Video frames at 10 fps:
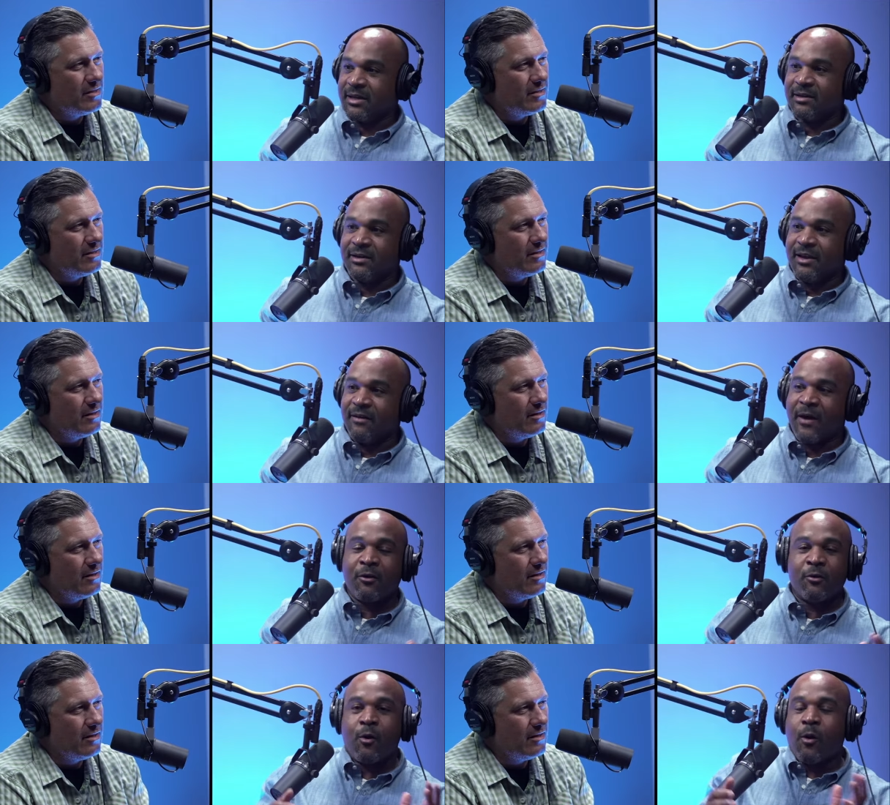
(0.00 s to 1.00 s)
Speaker 1: it. If I
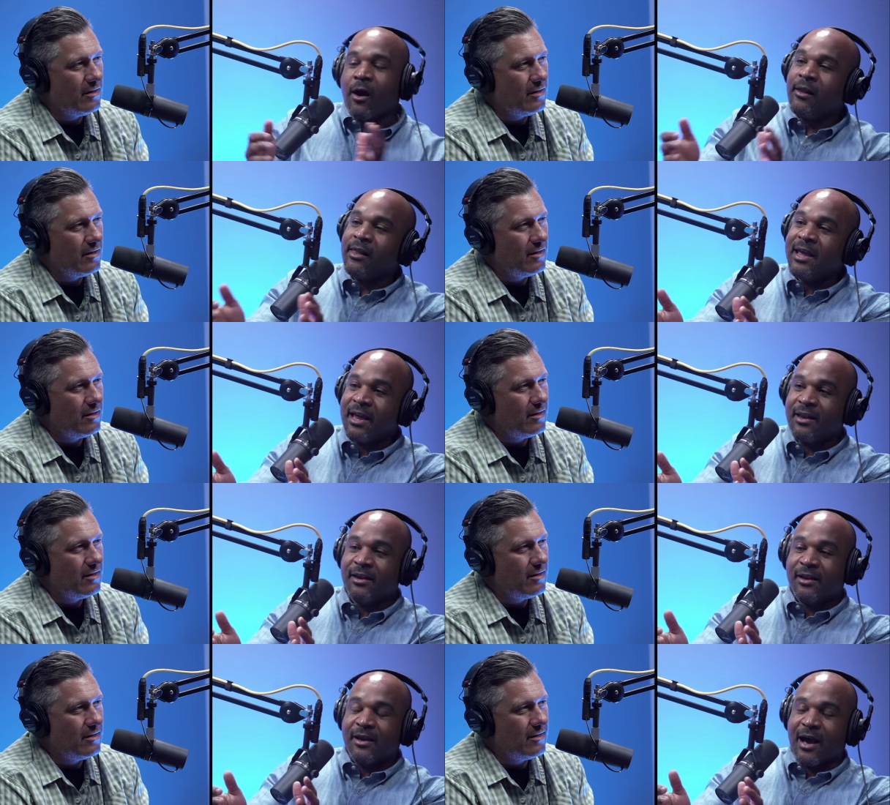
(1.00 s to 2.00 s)
don't go all
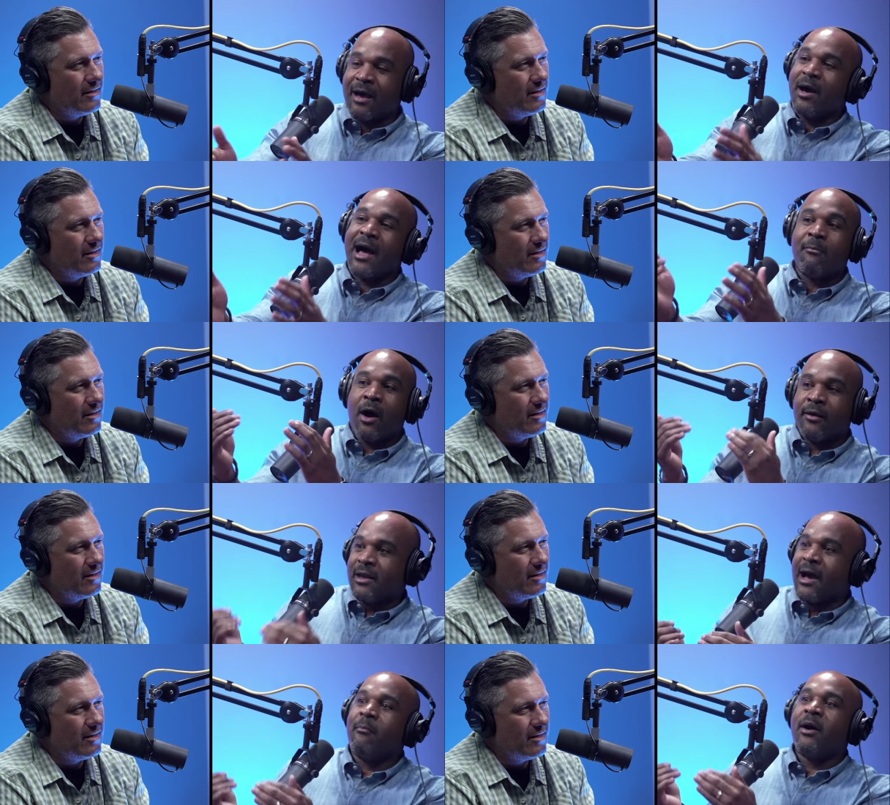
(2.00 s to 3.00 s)
in, I'm I'm
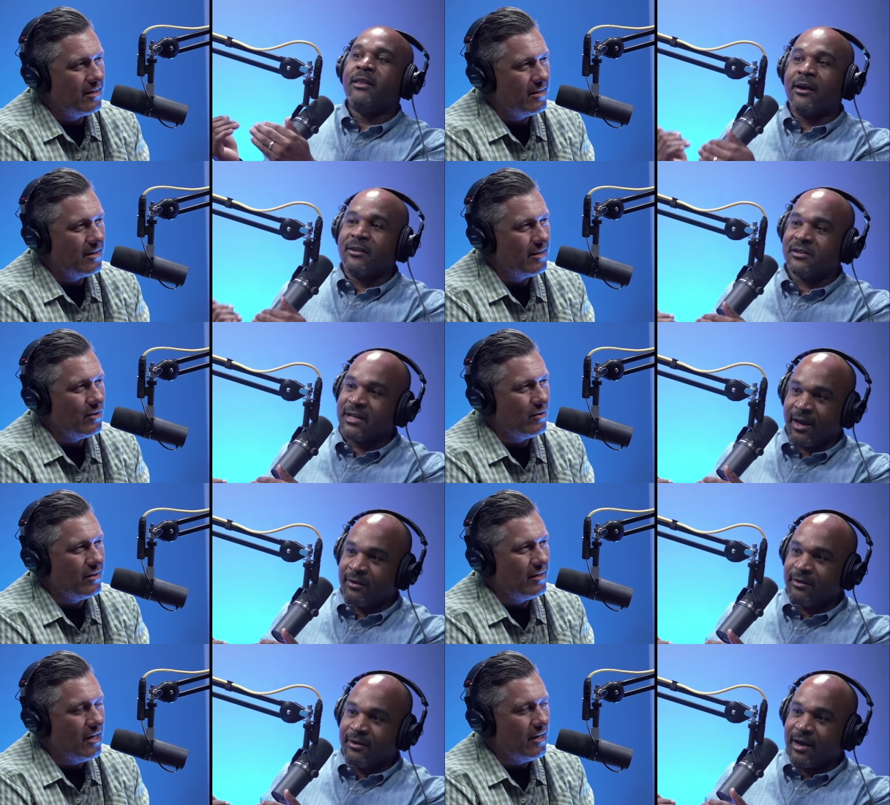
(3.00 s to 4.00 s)
on I'm on the other side.
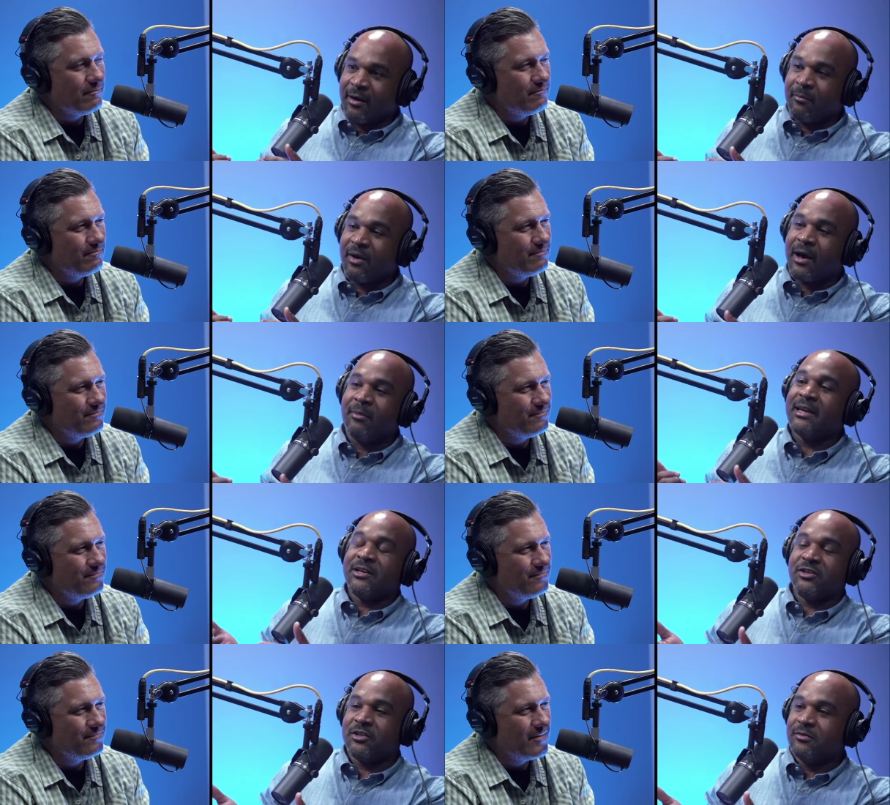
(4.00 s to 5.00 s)
Yeah, I'm I'm
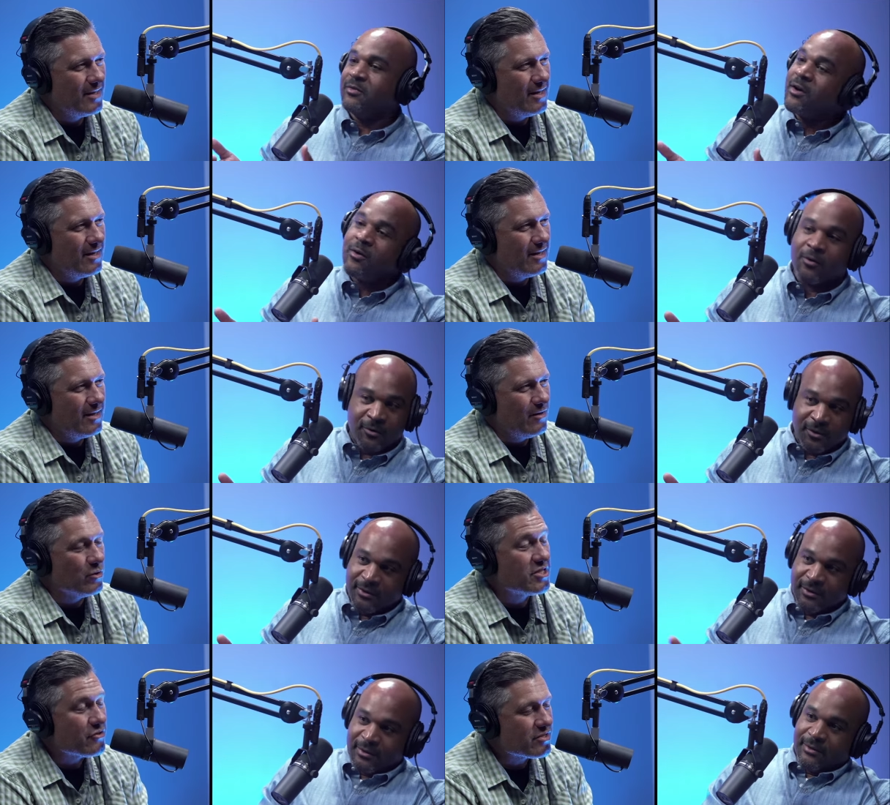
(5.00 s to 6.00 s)
against you. No.
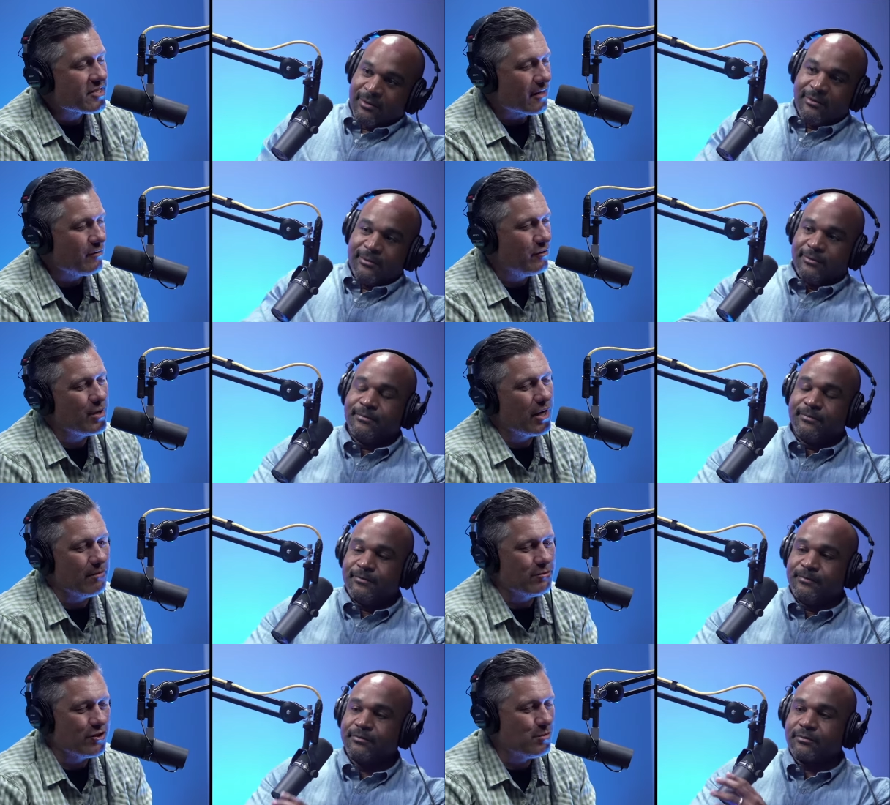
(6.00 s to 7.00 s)
Speaker 2: What's interesting, and you bring
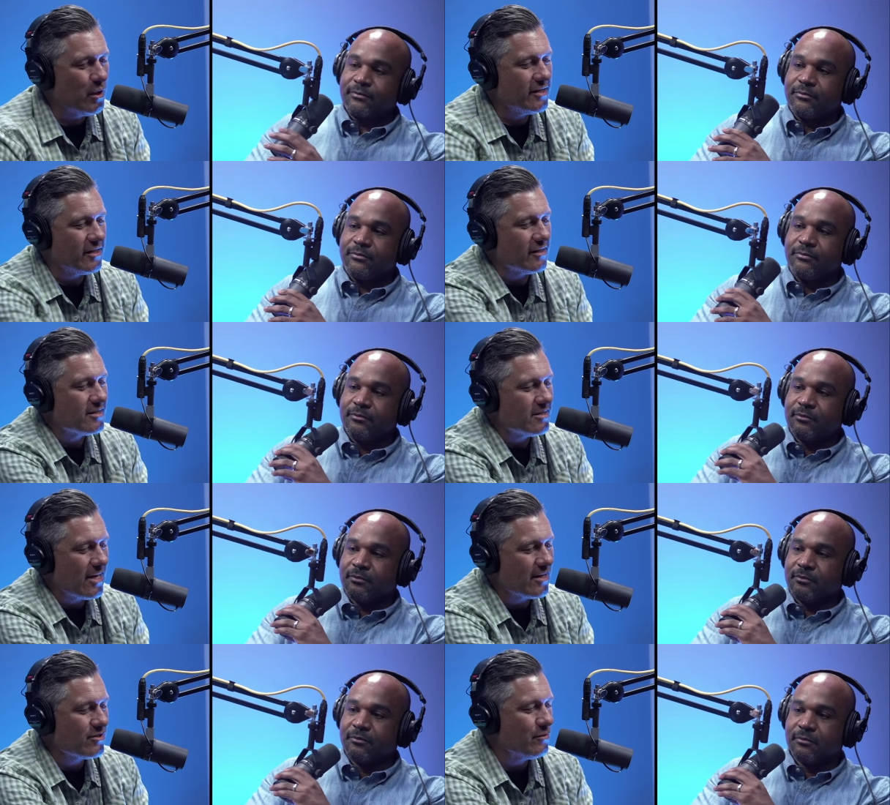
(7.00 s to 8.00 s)
up church planting. This
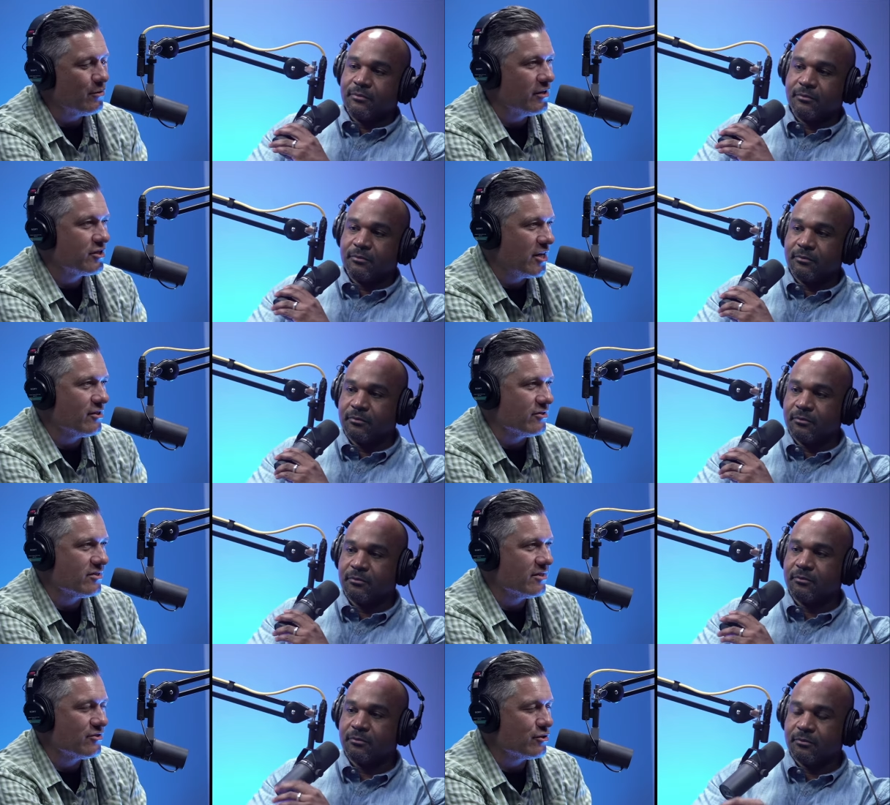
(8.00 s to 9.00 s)
is actually one of the
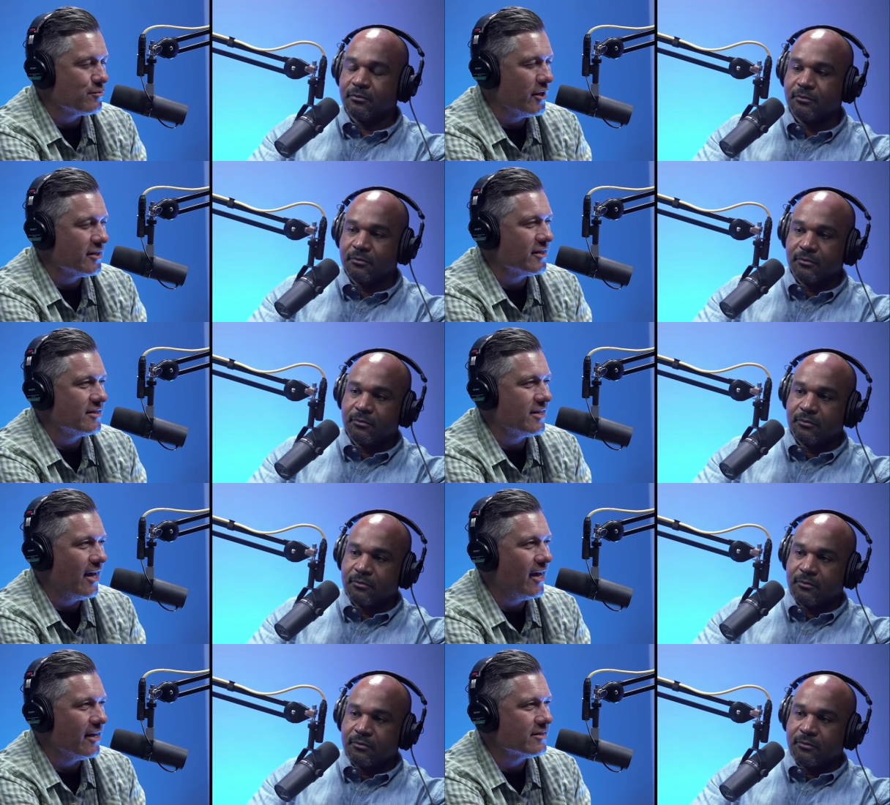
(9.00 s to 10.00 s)
challenges that church planting has
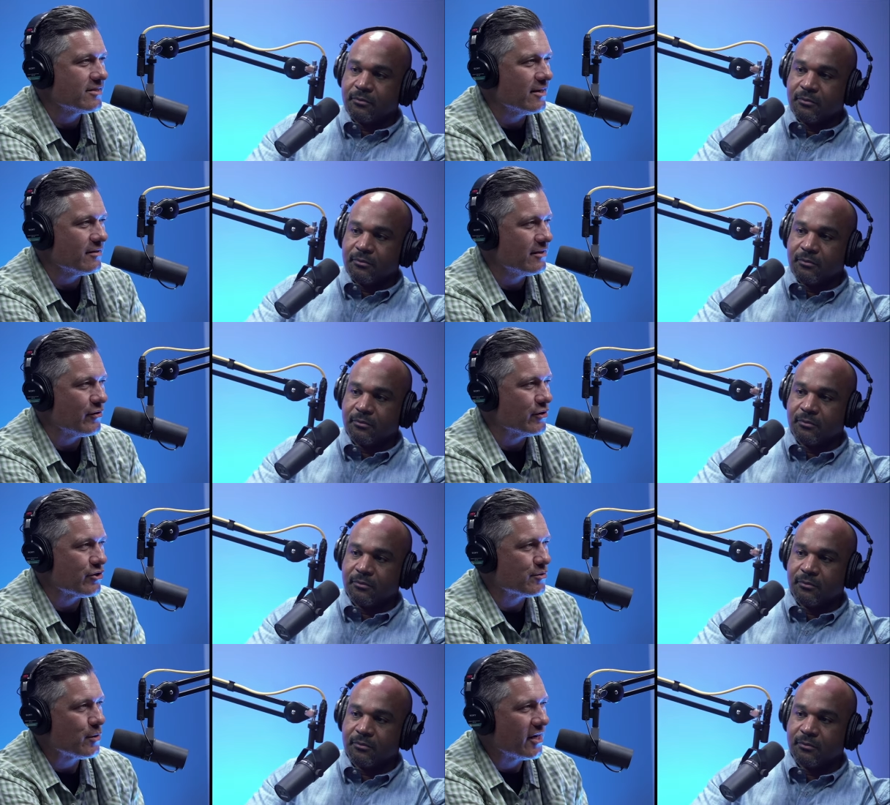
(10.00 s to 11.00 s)
had, is that different
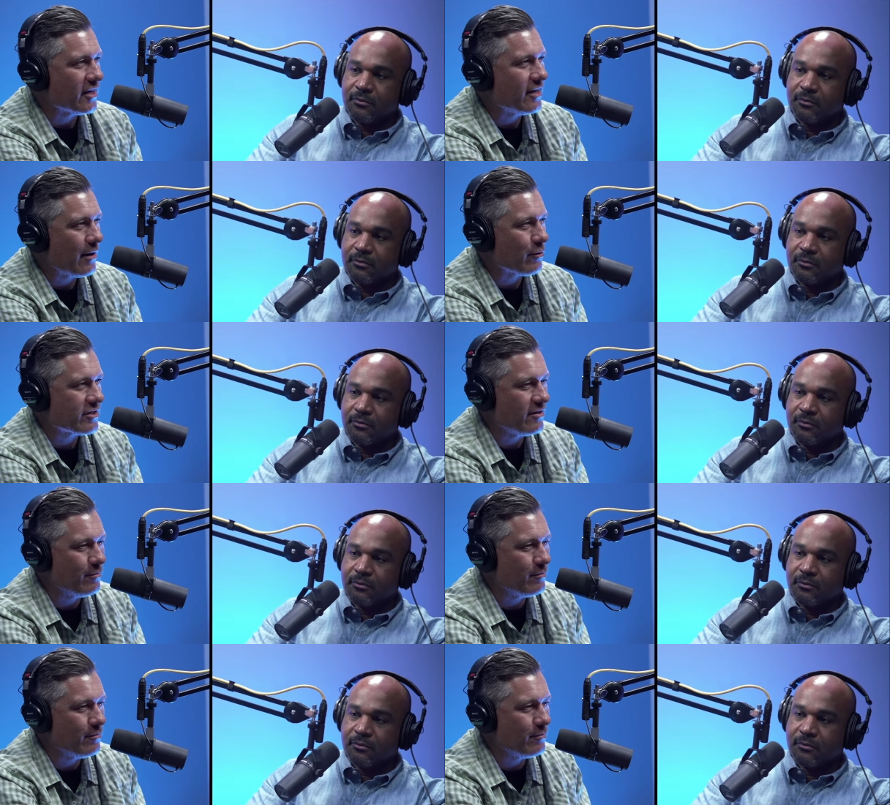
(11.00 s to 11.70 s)
church planting networks